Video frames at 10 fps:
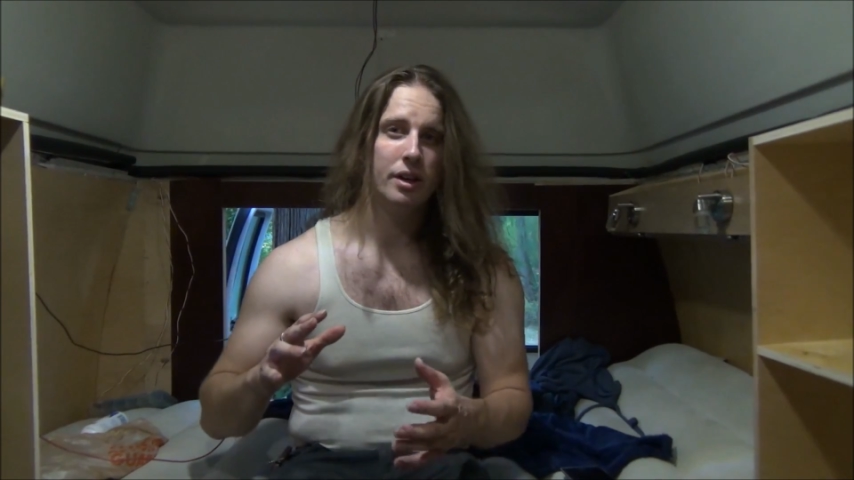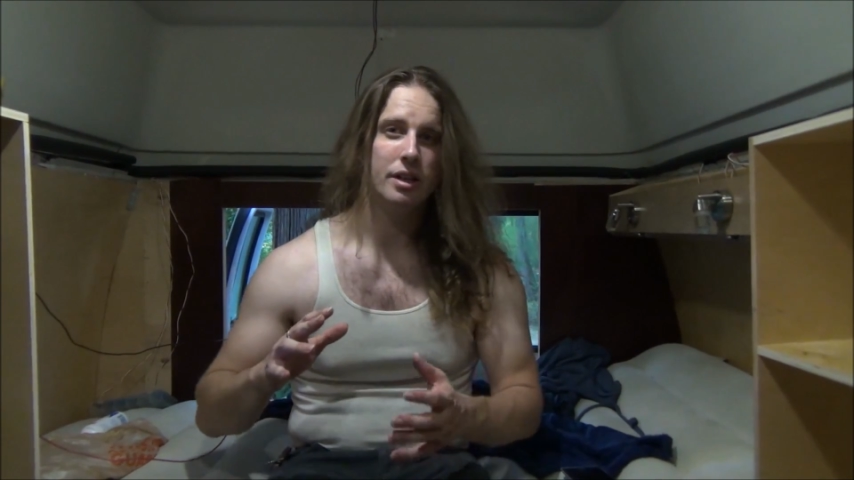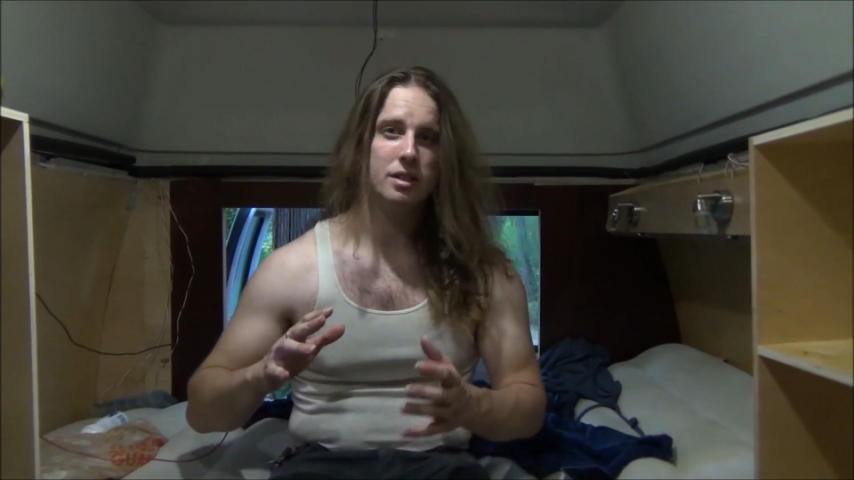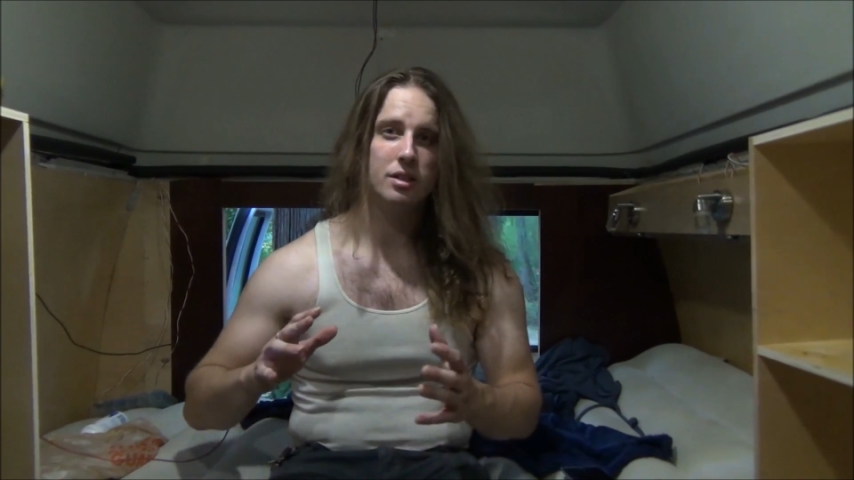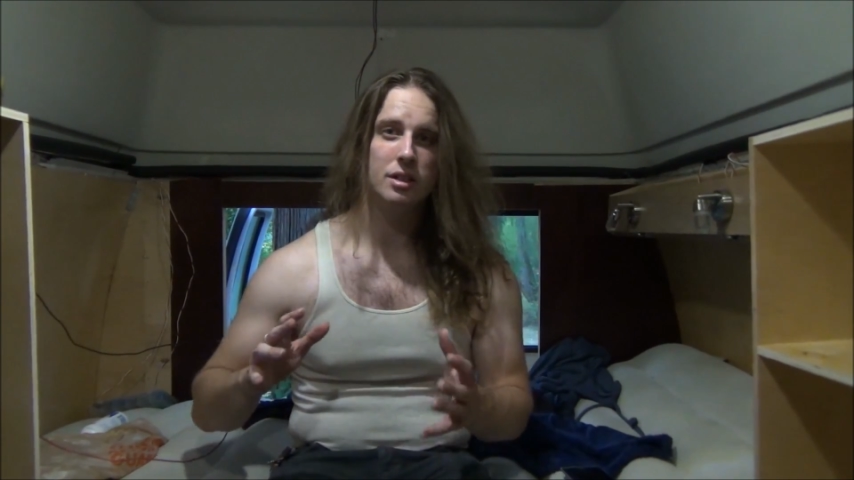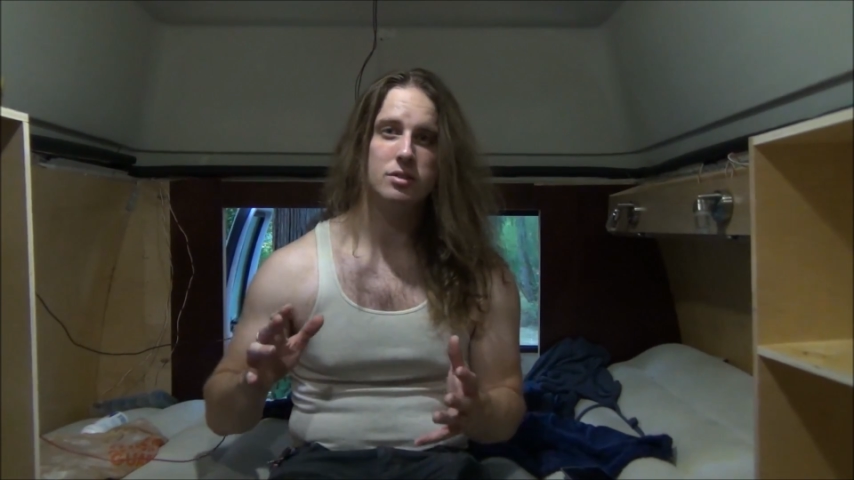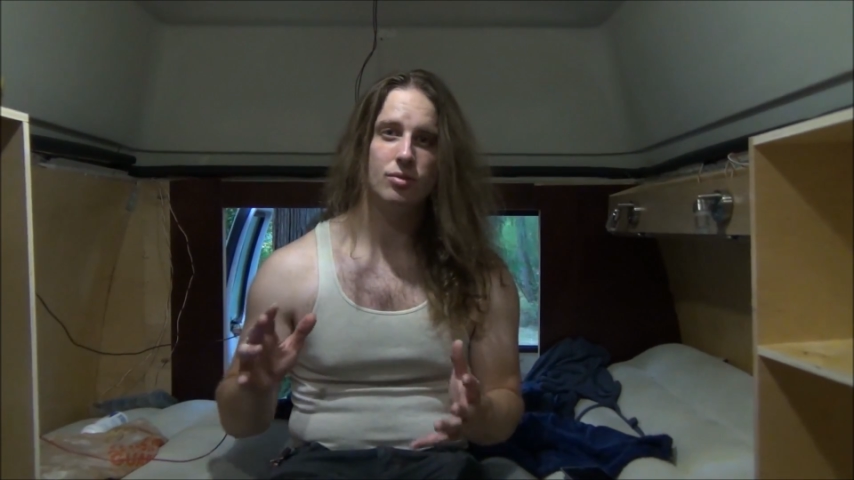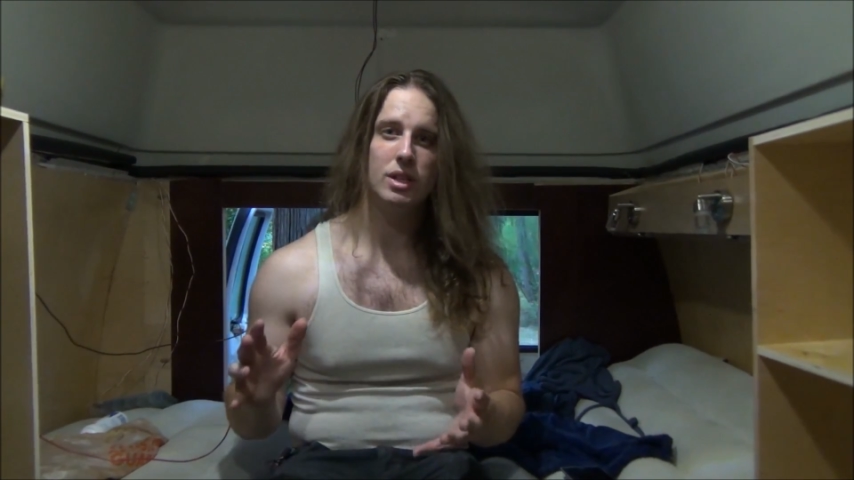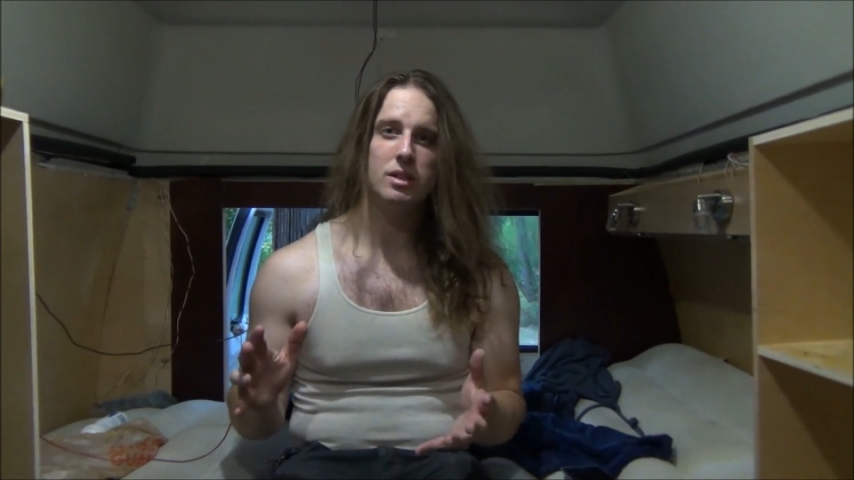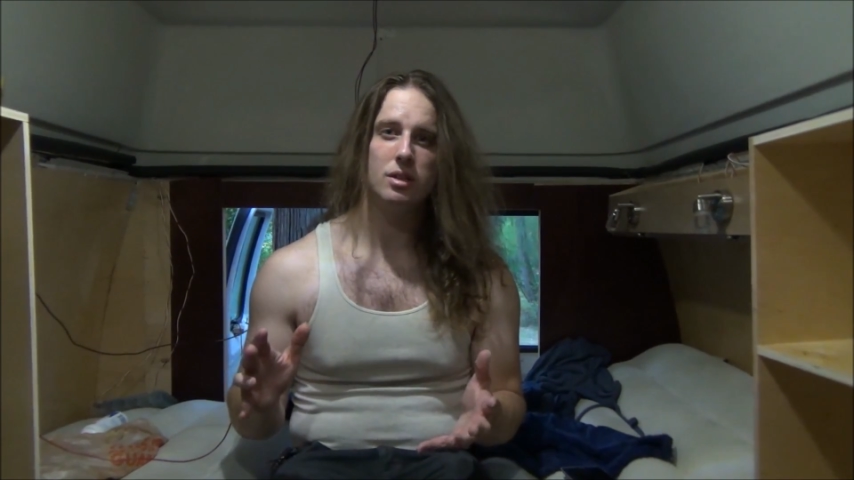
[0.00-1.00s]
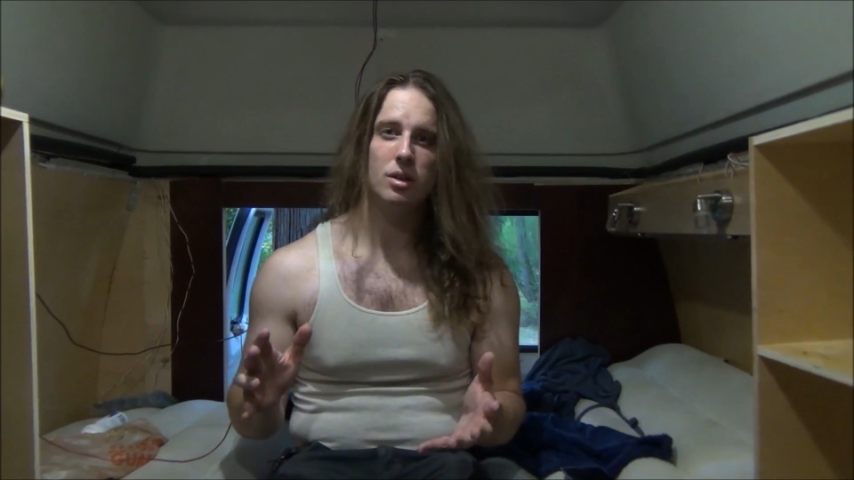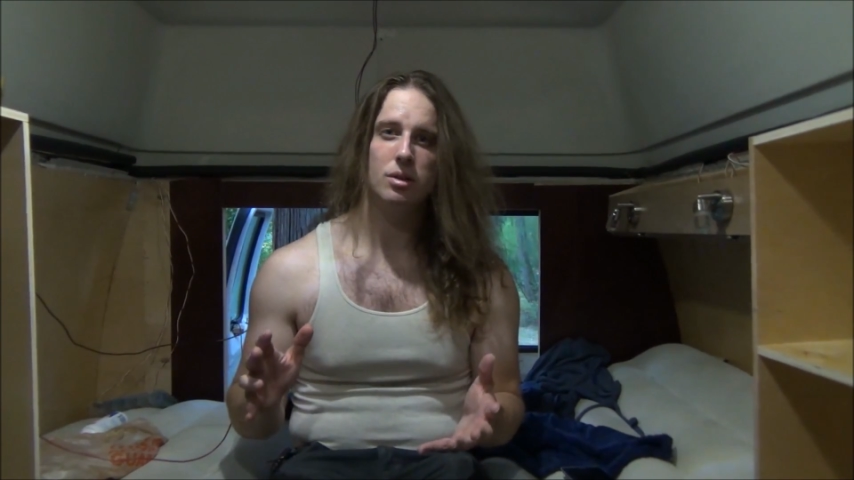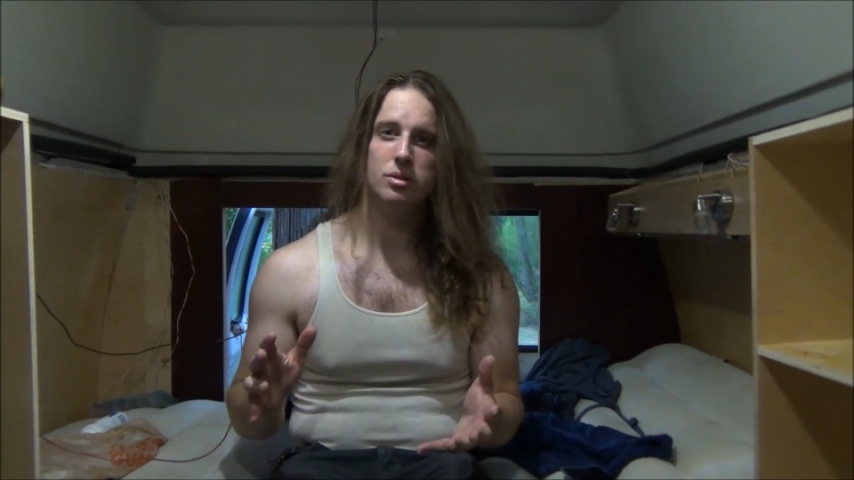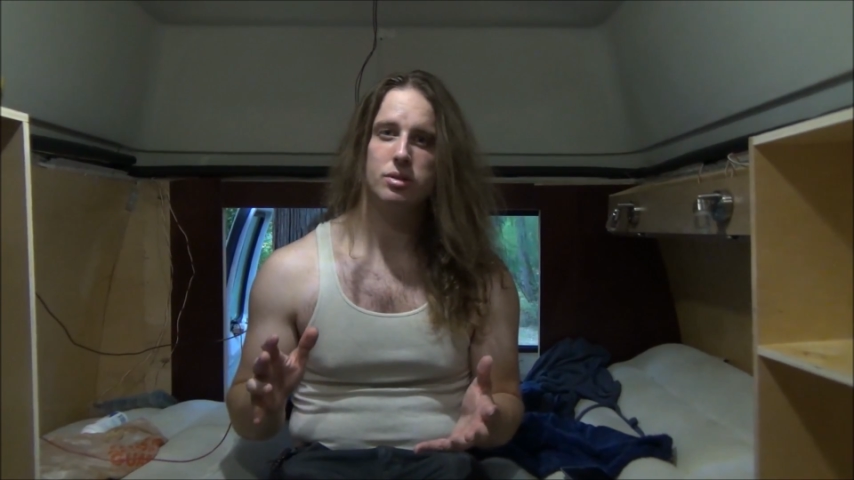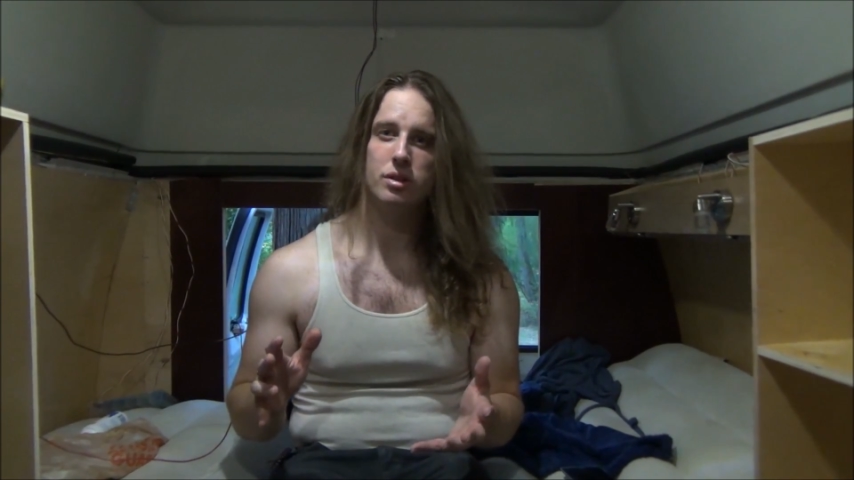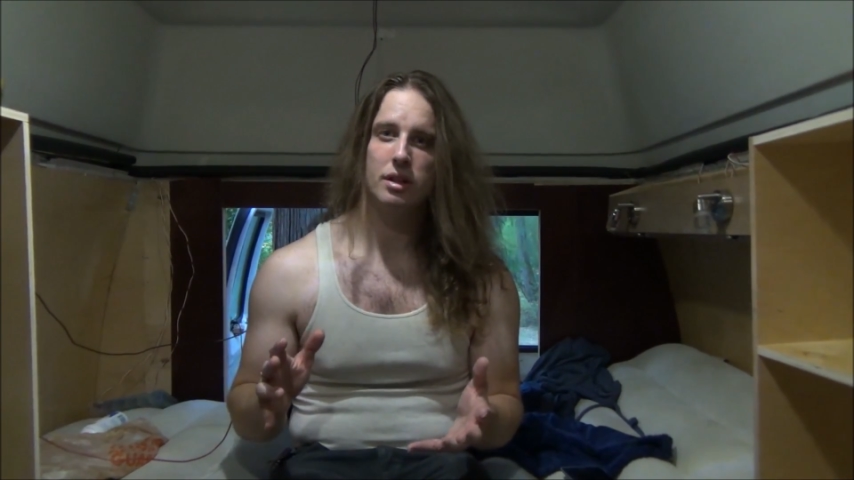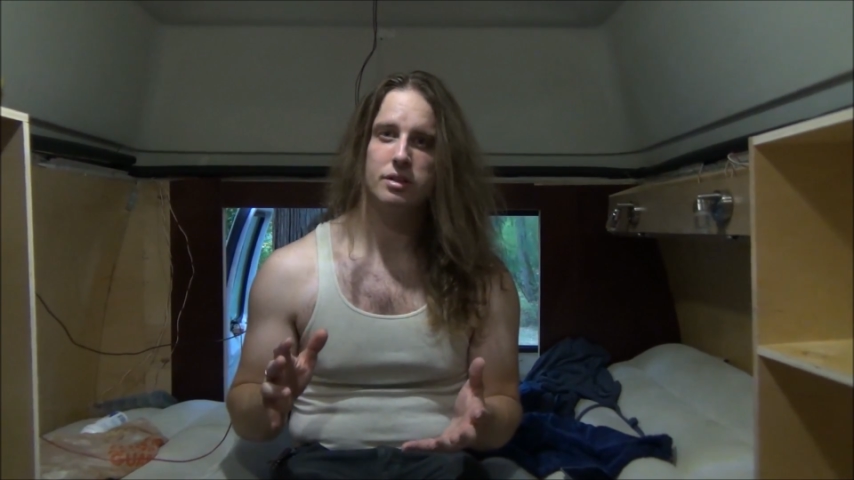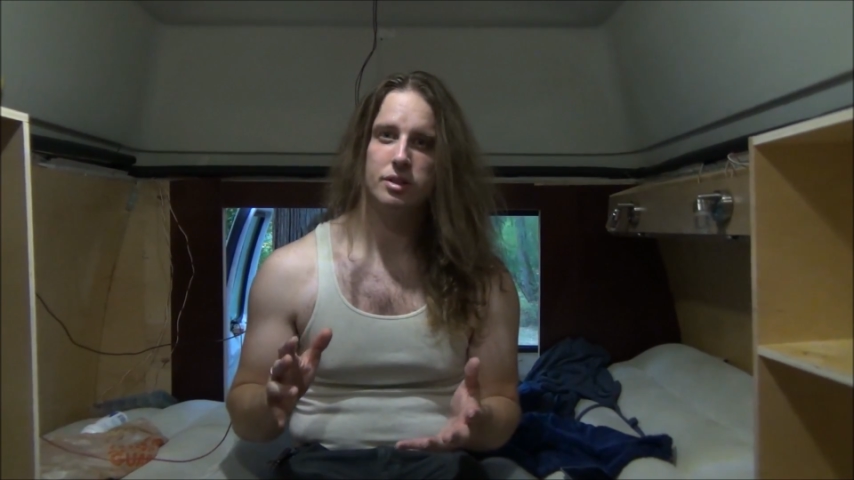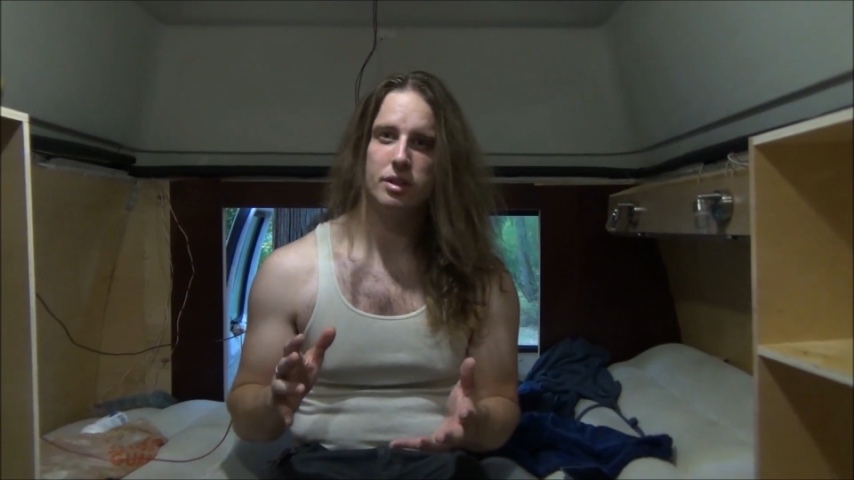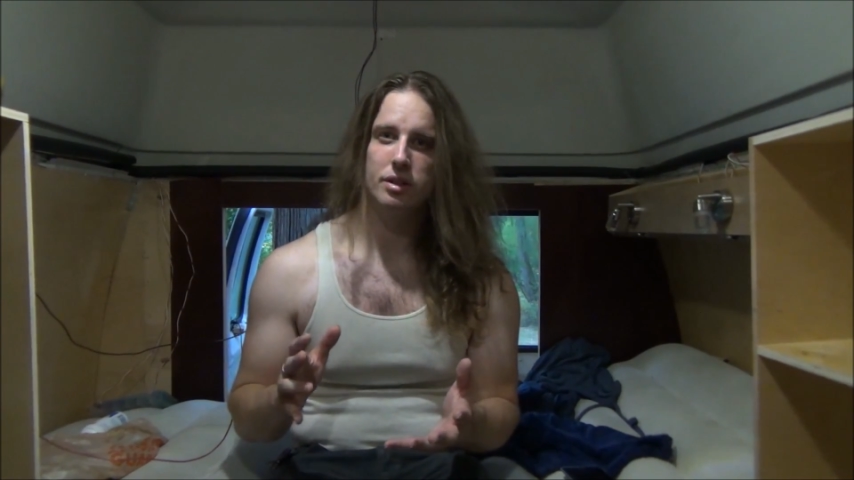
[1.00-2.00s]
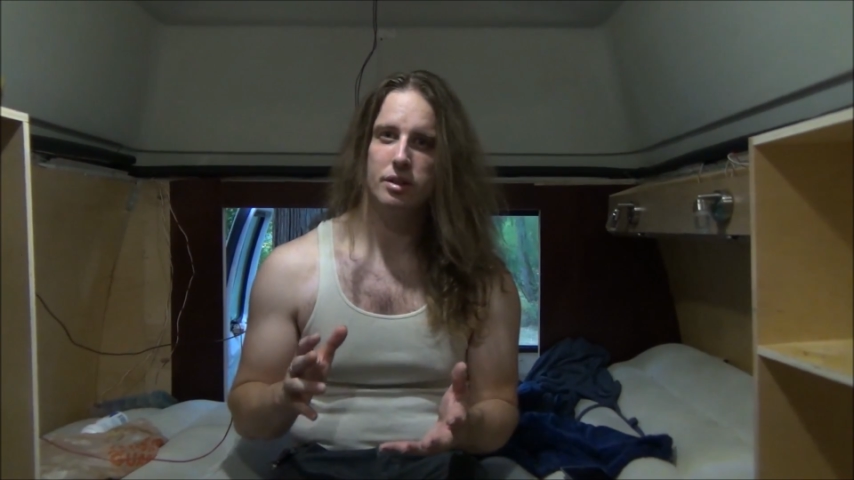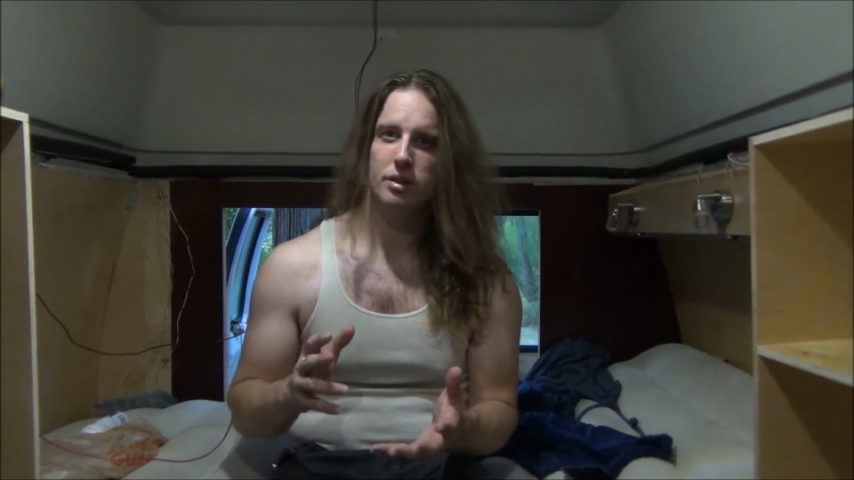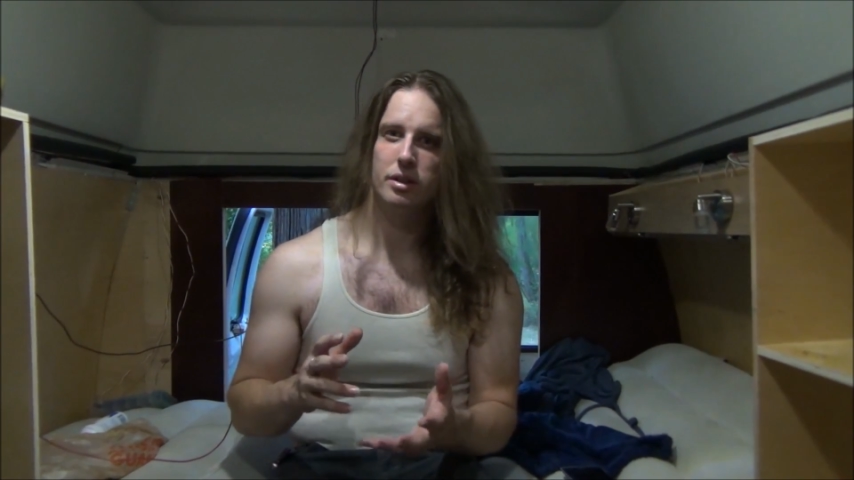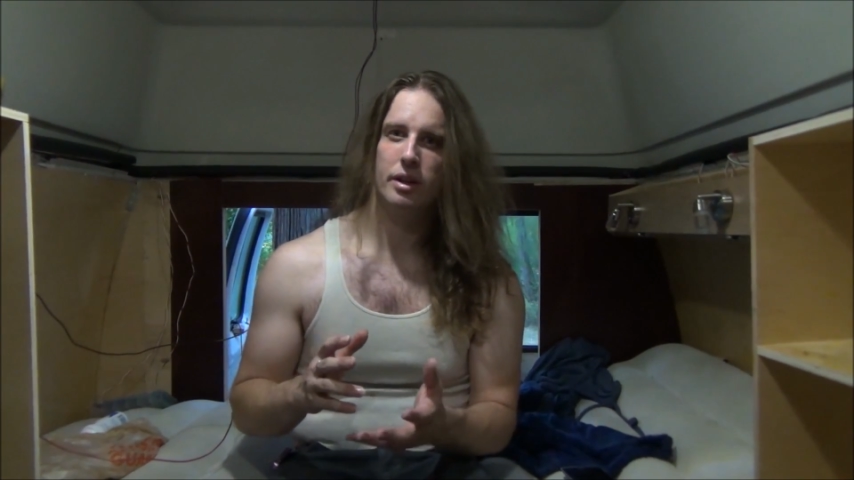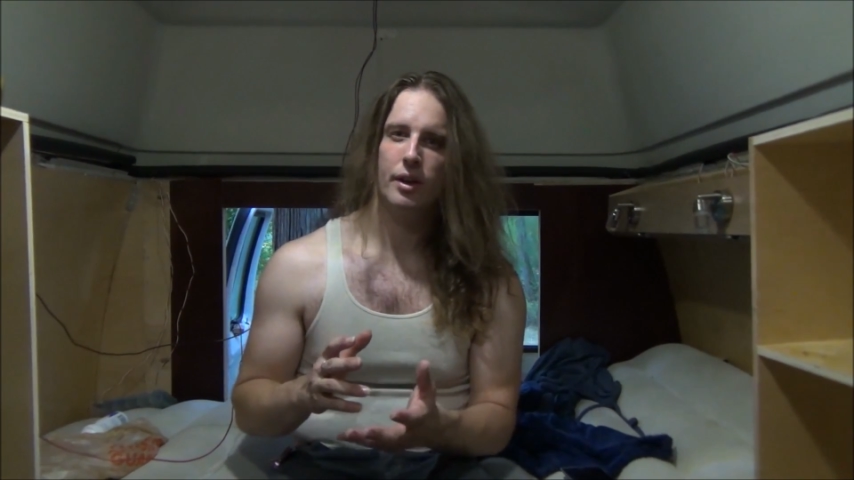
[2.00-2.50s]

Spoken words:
any of these videos until